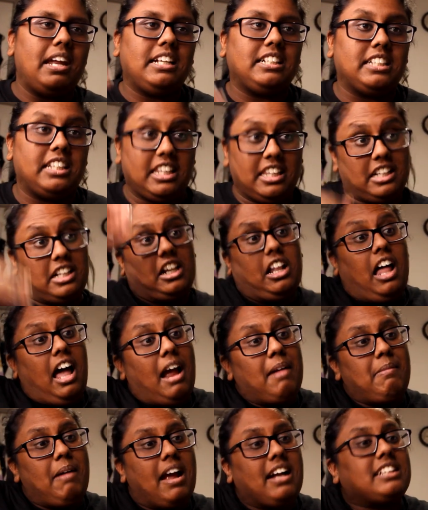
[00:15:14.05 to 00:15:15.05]
and then the
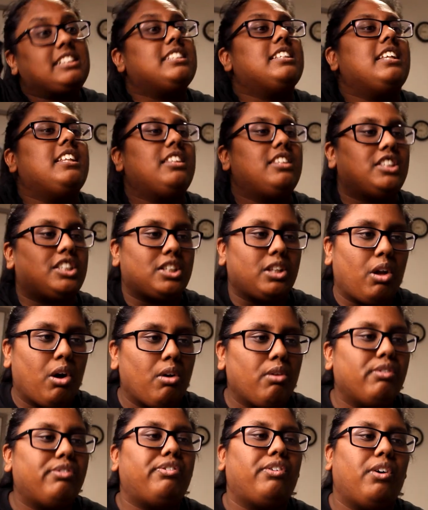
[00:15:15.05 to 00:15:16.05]
climax and then the
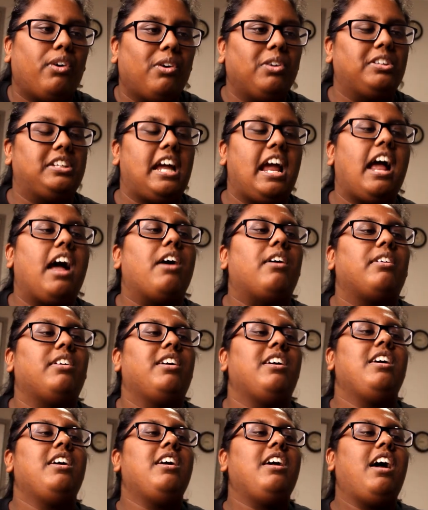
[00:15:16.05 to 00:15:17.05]
slow fall down.
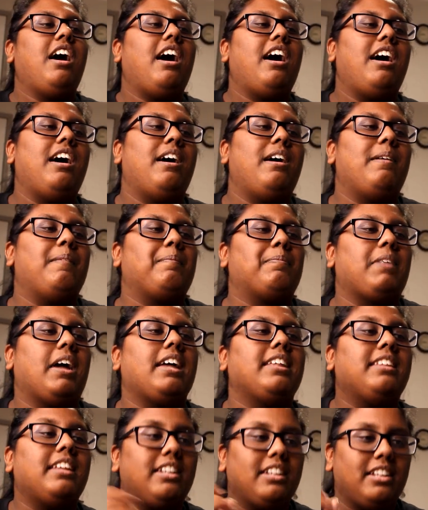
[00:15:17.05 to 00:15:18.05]

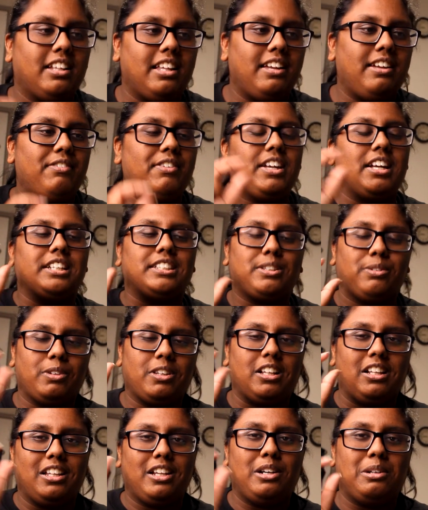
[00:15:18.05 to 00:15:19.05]
And then leaving us with
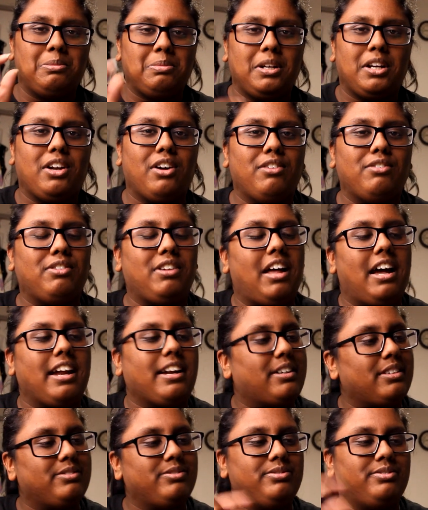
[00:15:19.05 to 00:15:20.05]
a little bit of,
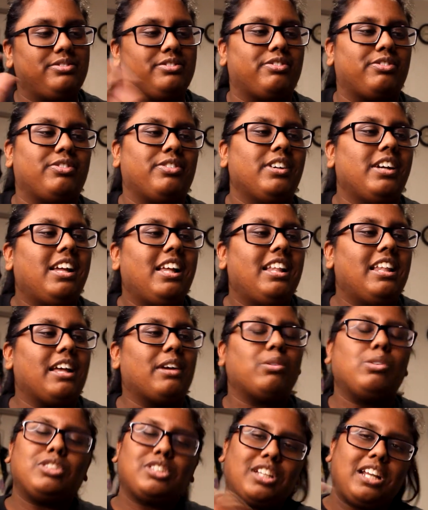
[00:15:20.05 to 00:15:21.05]
like, oomph. Like,
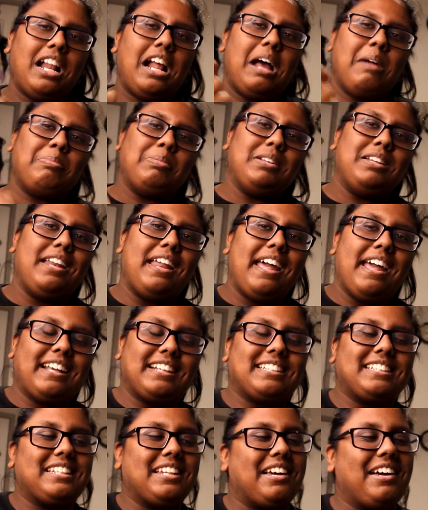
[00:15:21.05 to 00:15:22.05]
what's gonna happen
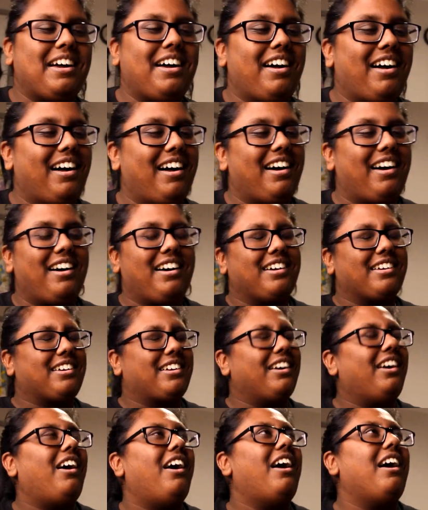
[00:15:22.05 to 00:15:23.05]
next? Oh,
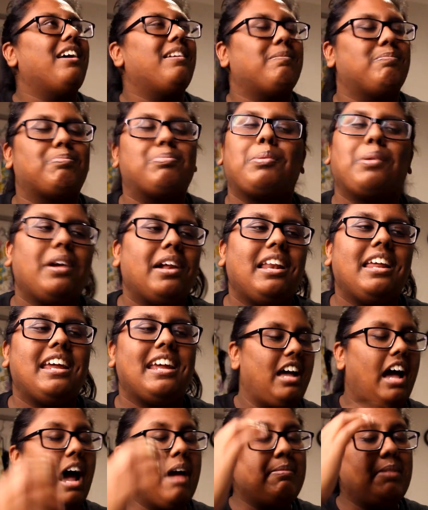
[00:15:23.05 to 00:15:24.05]
God,
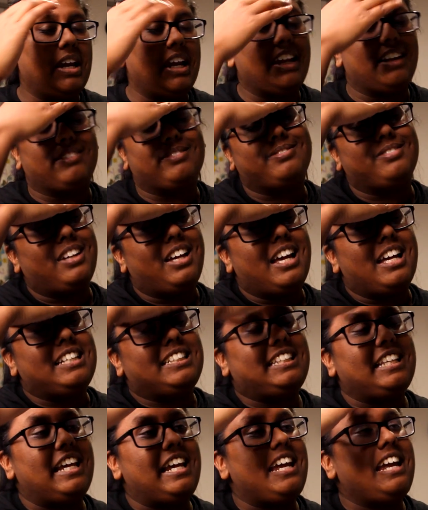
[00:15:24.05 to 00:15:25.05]
brilliant. I mean,
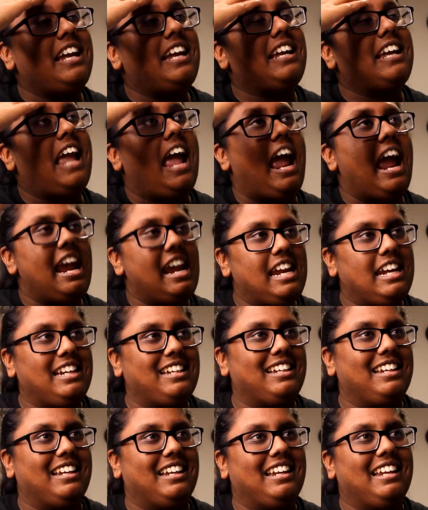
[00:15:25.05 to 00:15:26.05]
seeing
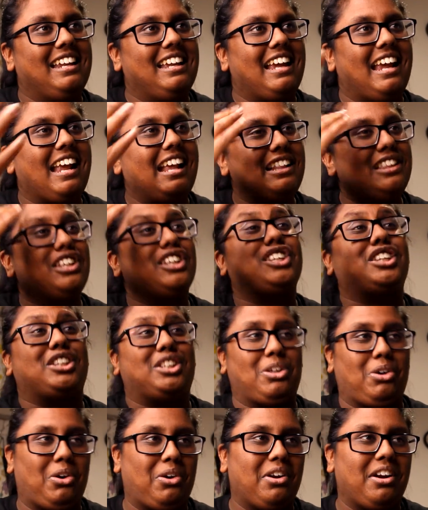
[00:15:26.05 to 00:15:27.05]
Hayden in the
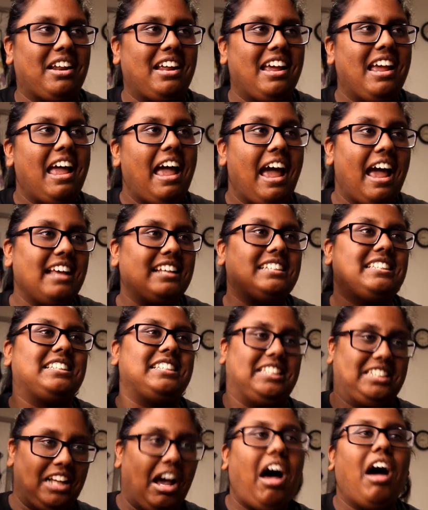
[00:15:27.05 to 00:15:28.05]
suit as
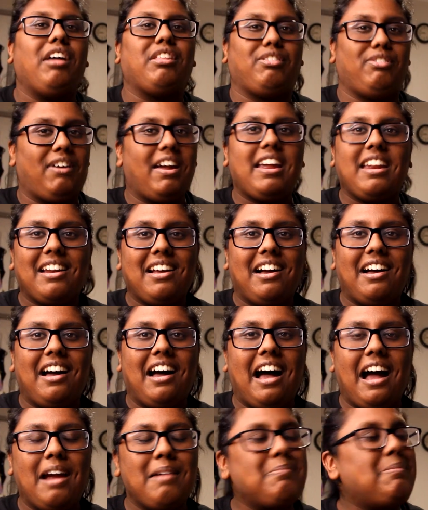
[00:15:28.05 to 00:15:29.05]
Darth Vader,
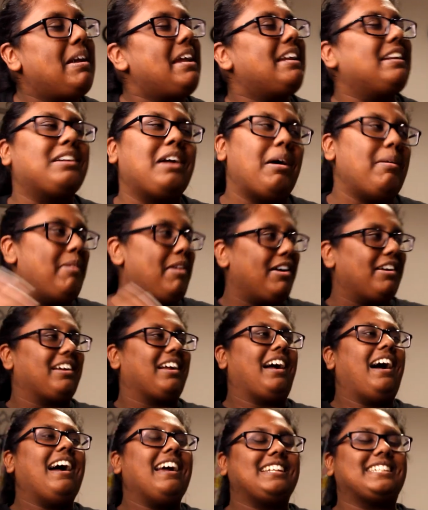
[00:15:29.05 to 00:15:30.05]
I mean, come on,
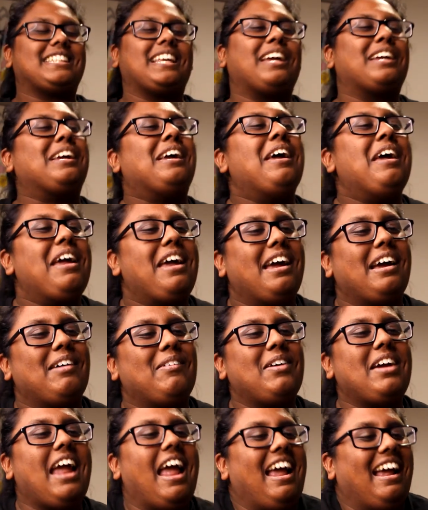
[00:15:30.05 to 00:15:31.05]
guys. Like,
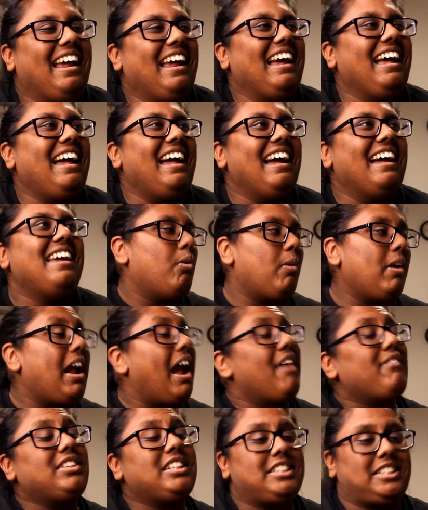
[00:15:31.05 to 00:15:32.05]
we
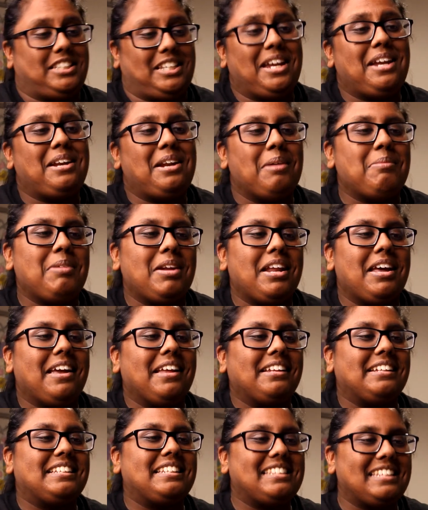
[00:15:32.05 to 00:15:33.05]
haven't seen him in
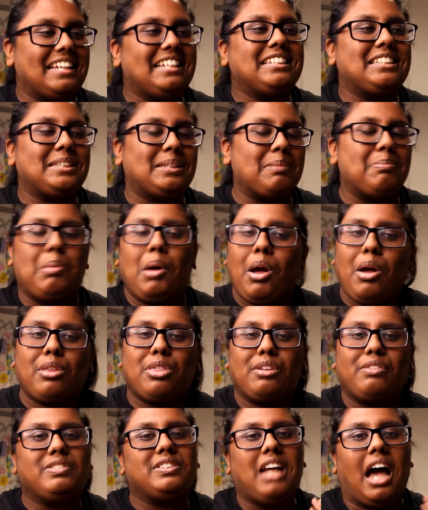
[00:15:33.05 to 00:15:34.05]
it since the birth
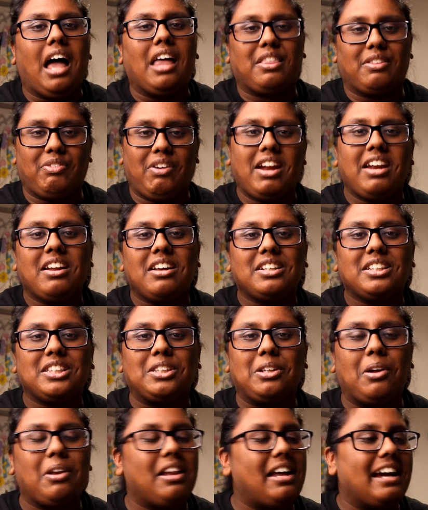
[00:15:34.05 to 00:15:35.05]
of Darth Vader,
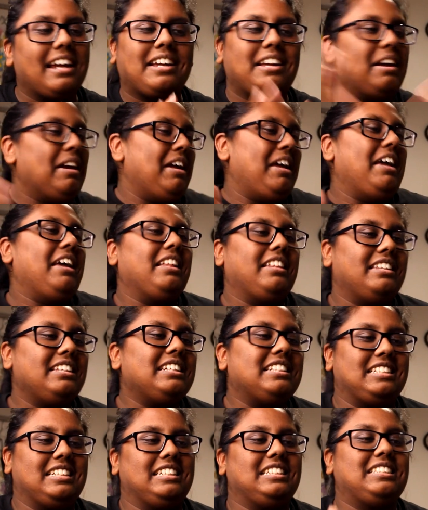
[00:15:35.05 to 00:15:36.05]
so, like,
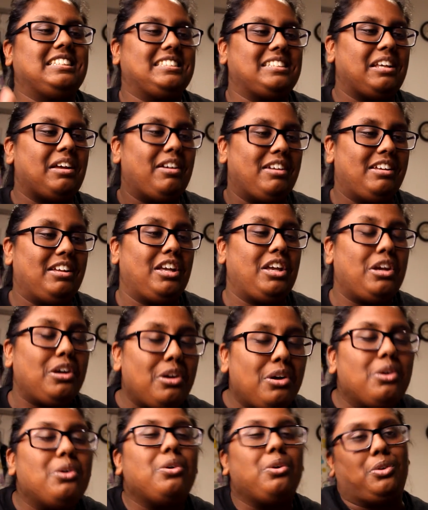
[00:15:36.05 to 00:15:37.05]
this is
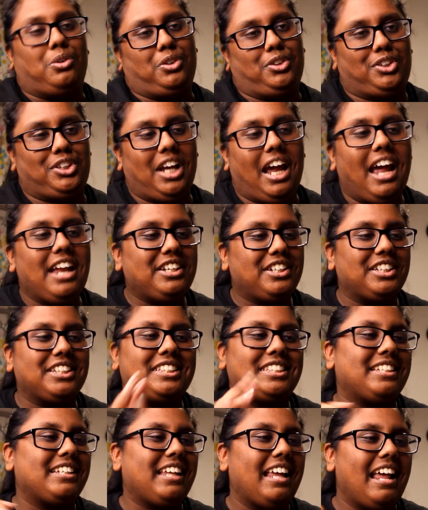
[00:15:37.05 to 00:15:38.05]
huge. And
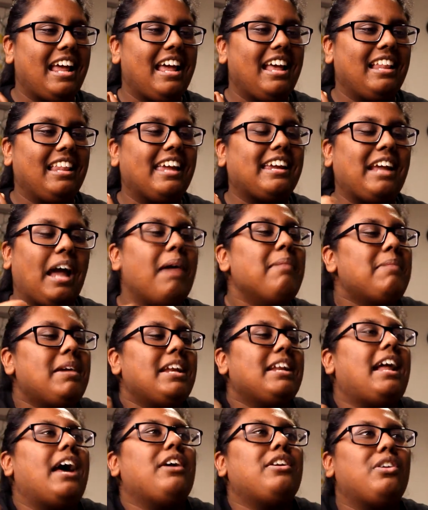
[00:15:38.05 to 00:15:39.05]
just, like, I mean,
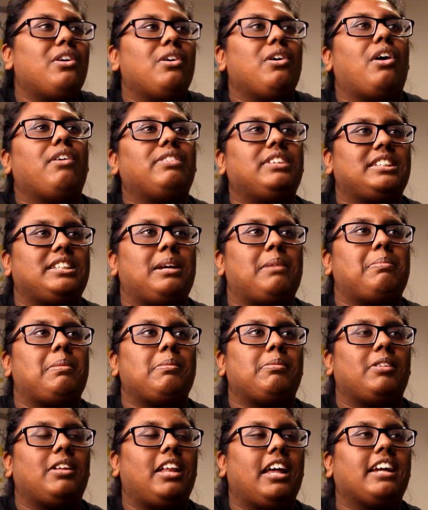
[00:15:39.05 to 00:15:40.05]
I know, obviously,
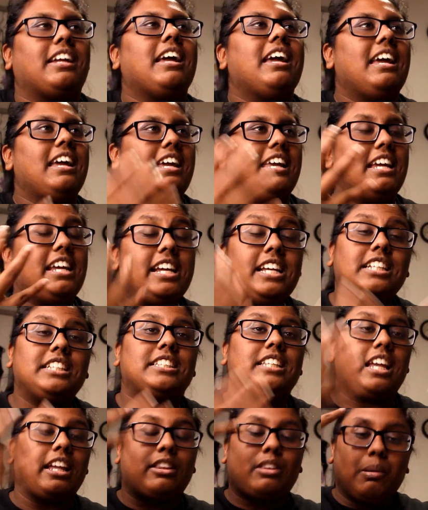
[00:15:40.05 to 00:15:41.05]
people are like, he's,
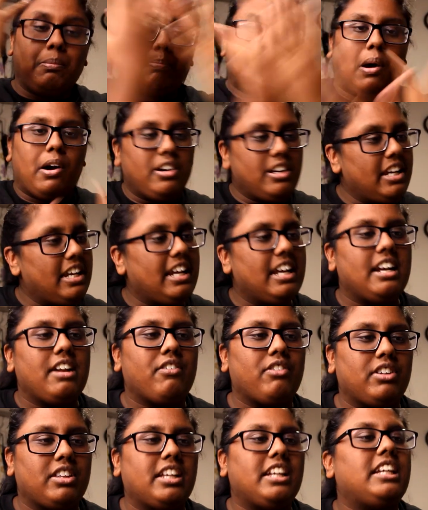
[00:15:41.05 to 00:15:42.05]
like, the body and
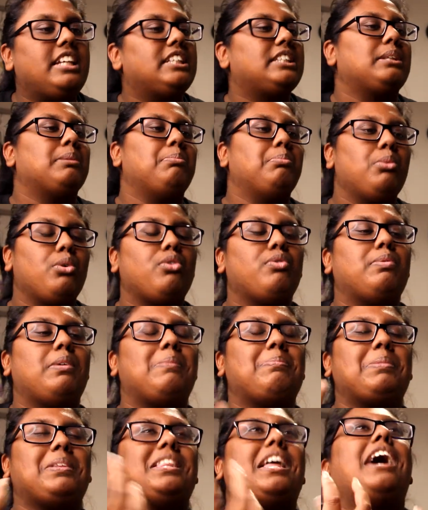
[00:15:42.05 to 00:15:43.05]
everything, he's the
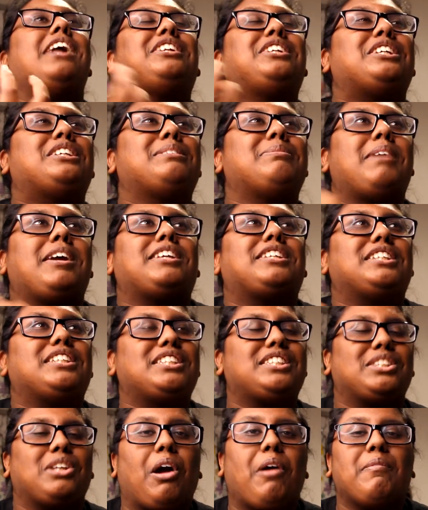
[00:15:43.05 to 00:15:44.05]
movement, but that just makes it
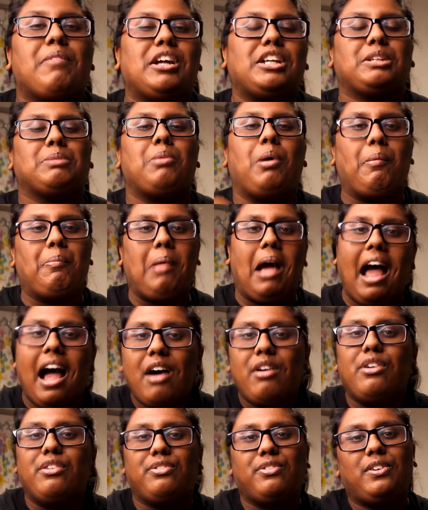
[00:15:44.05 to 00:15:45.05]
so much more
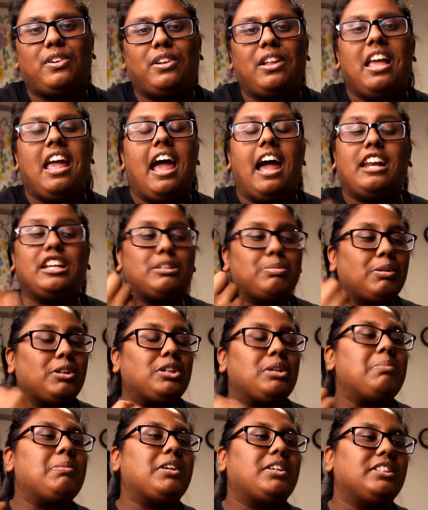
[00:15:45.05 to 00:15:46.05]
powerful, and
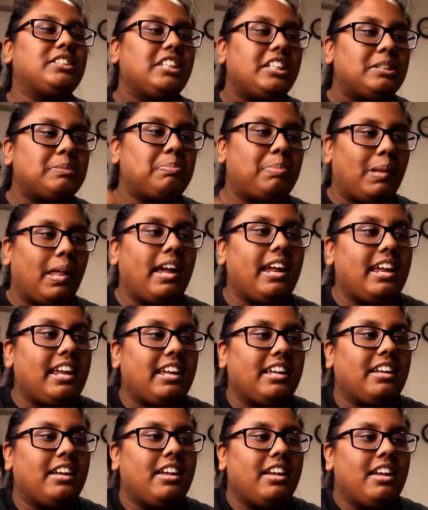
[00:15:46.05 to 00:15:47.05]
especially because he's
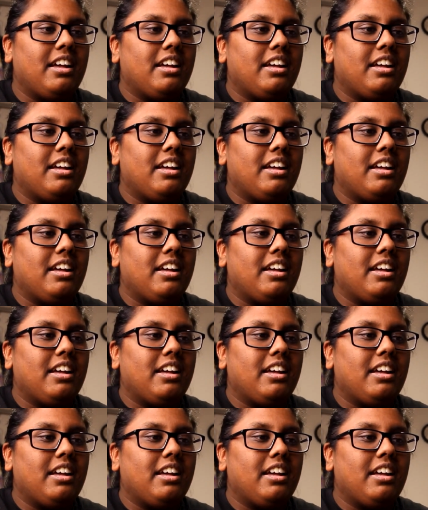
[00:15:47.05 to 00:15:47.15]
playing,